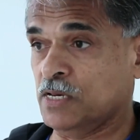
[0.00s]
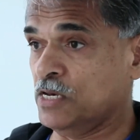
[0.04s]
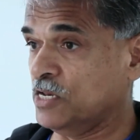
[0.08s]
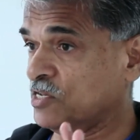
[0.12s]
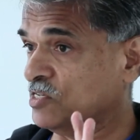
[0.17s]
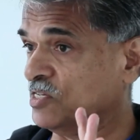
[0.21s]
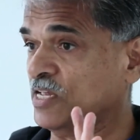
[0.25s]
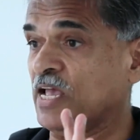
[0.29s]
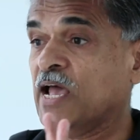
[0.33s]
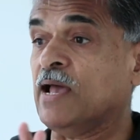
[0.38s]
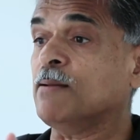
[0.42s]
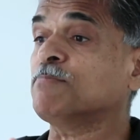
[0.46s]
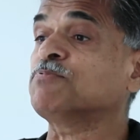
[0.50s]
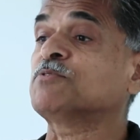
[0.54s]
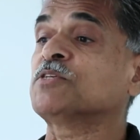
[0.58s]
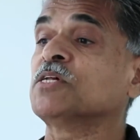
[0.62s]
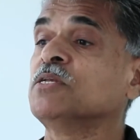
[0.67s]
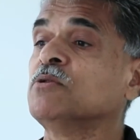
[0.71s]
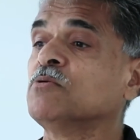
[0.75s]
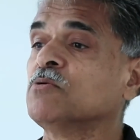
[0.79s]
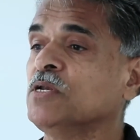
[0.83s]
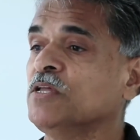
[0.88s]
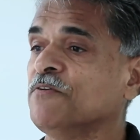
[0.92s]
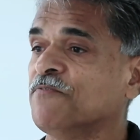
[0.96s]
It is
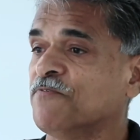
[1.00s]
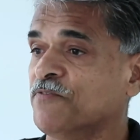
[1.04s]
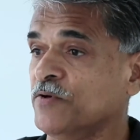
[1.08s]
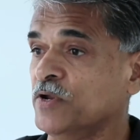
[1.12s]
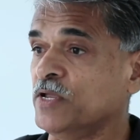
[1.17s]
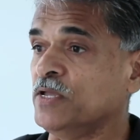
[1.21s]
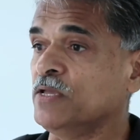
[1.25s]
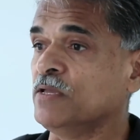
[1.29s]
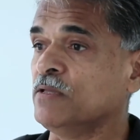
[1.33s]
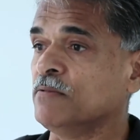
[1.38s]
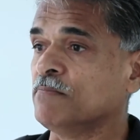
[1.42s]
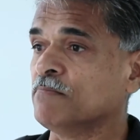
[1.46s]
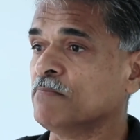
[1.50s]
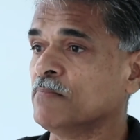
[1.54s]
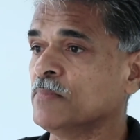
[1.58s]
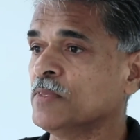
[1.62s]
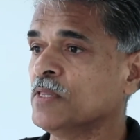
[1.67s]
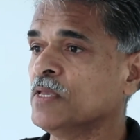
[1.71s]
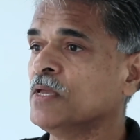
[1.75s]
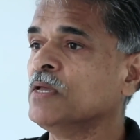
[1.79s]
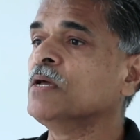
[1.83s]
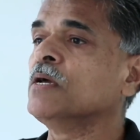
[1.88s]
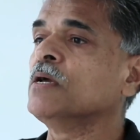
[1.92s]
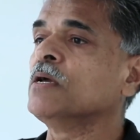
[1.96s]
absolutely free.
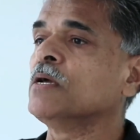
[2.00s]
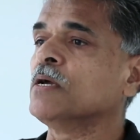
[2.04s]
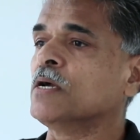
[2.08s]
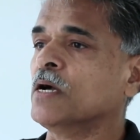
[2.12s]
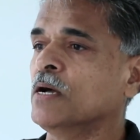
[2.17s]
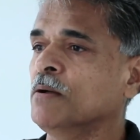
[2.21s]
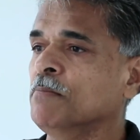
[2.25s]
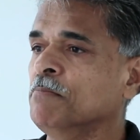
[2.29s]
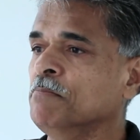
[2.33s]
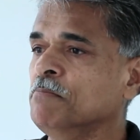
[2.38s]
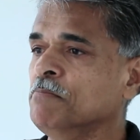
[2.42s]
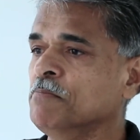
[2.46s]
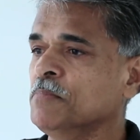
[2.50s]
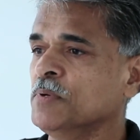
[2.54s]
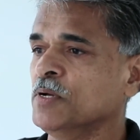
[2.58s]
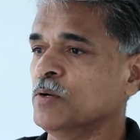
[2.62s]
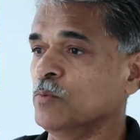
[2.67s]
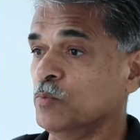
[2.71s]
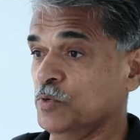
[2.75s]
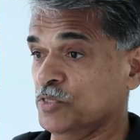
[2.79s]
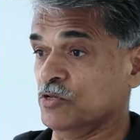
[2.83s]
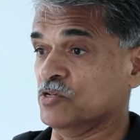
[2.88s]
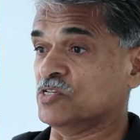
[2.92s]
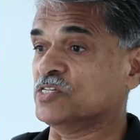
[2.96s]

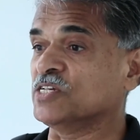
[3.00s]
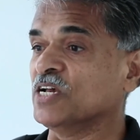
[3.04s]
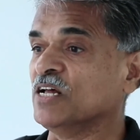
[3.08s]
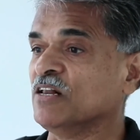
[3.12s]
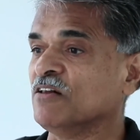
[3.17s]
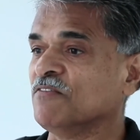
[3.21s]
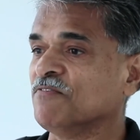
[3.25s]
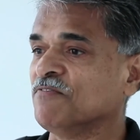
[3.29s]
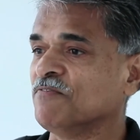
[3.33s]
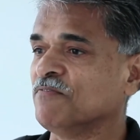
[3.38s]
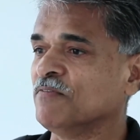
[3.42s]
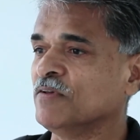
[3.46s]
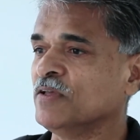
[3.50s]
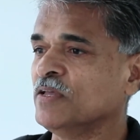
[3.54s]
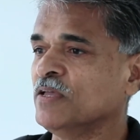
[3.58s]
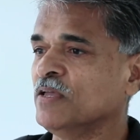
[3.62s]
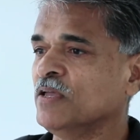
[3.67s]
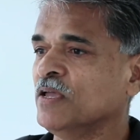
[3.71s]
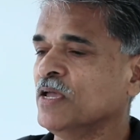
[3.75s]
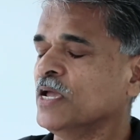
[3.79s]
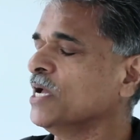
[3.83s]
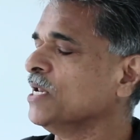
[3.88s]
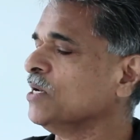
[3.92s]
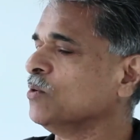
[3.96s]
Come with yourself
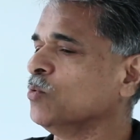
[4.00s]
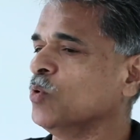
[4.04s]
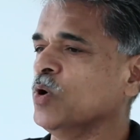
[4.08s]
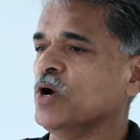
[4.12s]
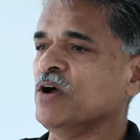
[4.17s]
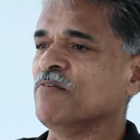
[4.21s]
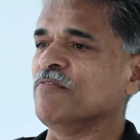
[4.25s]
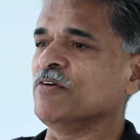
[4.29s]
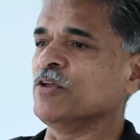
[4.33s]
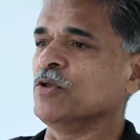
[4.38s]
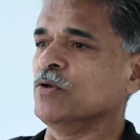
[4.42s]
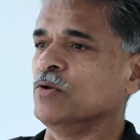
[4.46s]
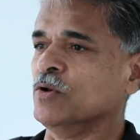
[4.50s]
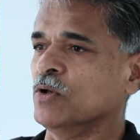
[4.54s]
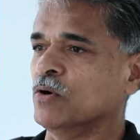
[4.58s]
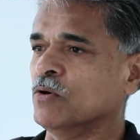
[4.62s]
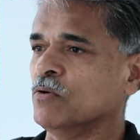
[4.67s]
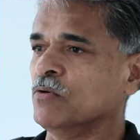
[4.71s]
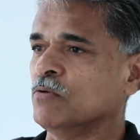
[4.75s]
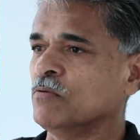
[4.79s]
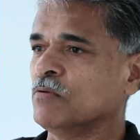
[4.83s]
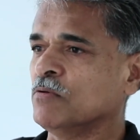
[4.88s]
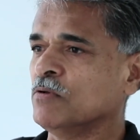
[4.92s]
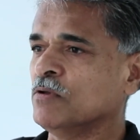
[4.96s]
and whoever you know
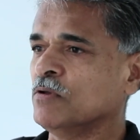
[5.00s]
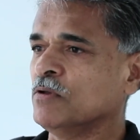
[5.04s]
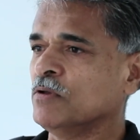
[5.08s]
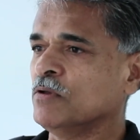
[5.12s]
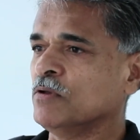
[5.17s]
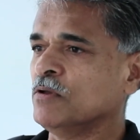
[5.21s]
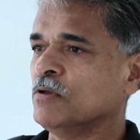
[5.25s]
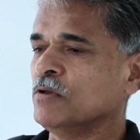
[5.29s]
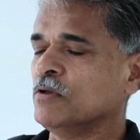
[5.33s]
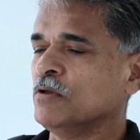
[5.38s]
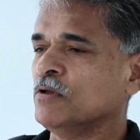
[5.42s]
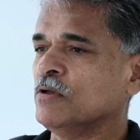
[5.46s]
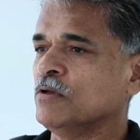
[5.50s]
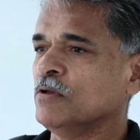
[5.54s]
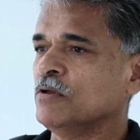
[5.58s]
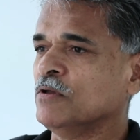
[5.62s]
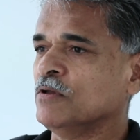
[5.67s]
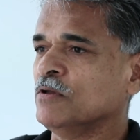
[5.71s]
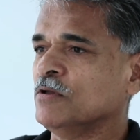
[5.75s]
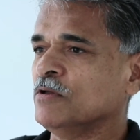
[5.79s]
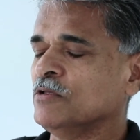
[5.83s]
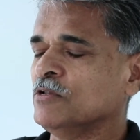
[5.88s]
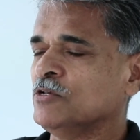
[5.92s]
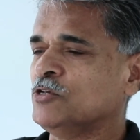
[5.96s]

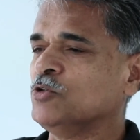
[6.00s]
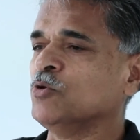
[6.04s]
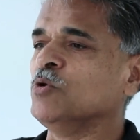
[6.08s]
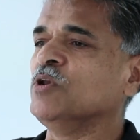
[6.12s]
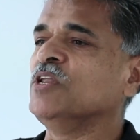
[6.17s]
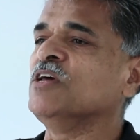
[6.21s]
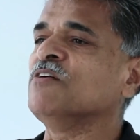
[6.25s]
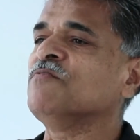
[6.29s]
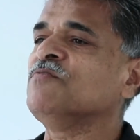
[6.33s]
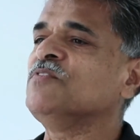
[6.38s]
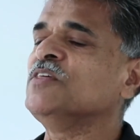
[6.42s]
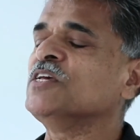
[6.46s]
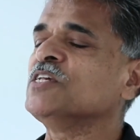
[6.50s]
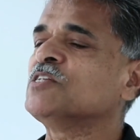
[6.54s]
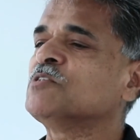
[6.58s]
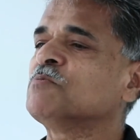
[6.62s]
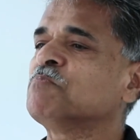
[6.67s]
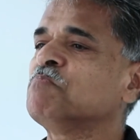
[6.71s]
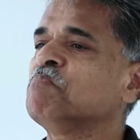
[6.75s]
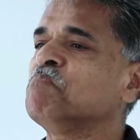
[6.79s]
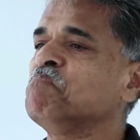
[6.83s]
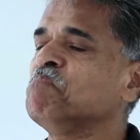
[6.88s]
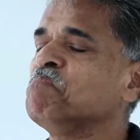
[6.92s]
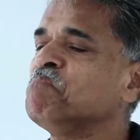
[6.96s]
to live this
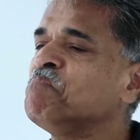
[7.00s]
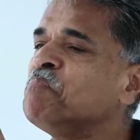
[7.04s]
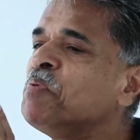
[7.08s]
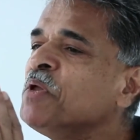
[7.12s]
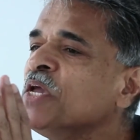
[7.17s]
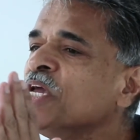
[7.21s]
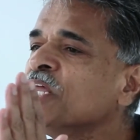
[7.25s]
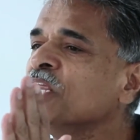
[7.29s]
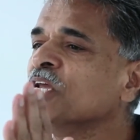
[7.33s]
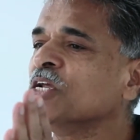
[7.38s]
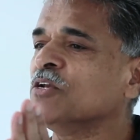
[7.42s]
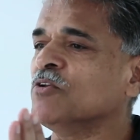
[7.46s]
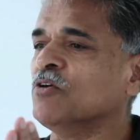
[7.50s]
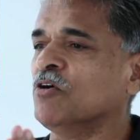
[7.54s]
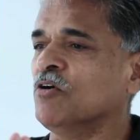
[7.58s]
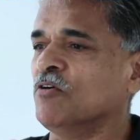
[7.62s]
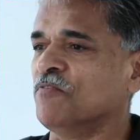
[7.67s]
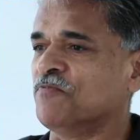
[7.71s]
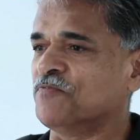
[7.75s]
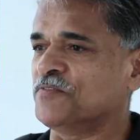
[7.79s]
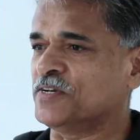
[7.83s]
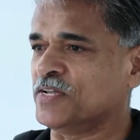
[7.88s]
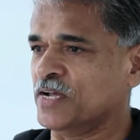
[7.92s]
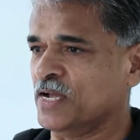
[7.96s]
period
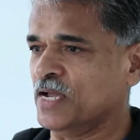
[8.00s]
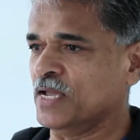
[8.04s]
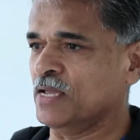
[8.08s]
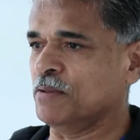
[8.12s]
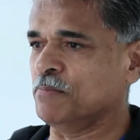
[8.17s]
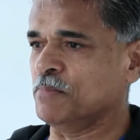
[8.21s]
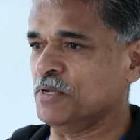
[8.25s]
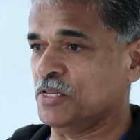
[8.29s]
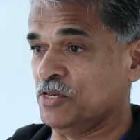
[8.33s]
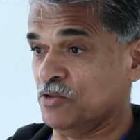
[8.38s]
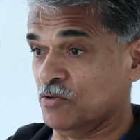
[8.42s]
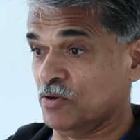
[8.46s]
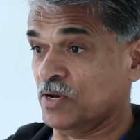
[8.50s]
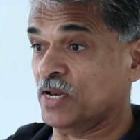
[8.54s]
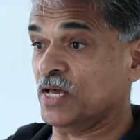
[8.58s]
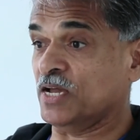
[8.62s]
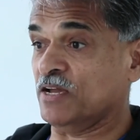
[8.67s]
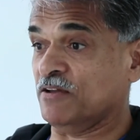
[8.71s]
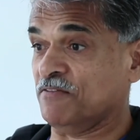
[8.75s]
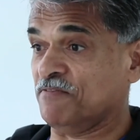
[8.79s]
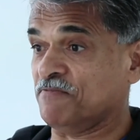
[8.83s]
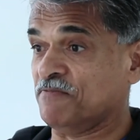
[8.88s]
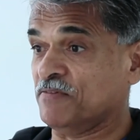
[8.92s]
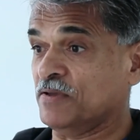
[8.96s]
of time in your
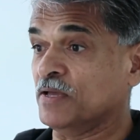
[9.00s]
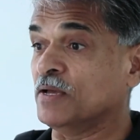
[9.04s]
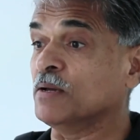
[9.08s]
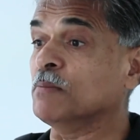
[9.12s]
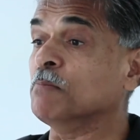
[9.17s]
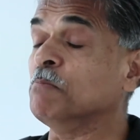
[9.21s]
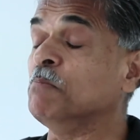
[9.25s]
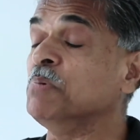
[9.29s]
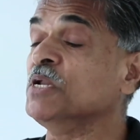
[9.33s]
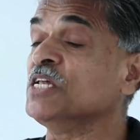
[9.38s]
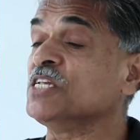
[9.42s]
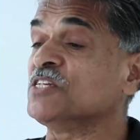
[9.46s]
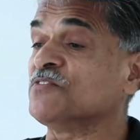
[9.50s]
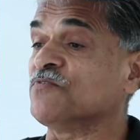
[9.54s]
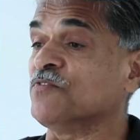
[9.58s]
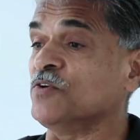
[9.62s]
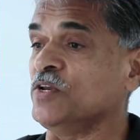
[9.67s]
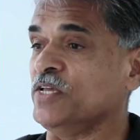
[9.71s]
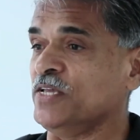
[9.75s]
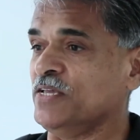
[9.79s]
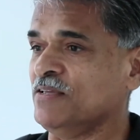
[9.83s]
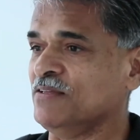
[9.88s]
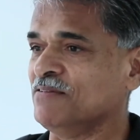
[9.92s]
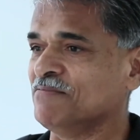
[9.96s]
life
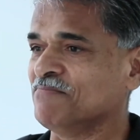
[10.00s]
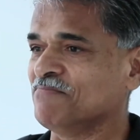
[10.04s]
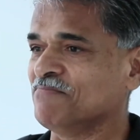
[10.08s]
blissfully.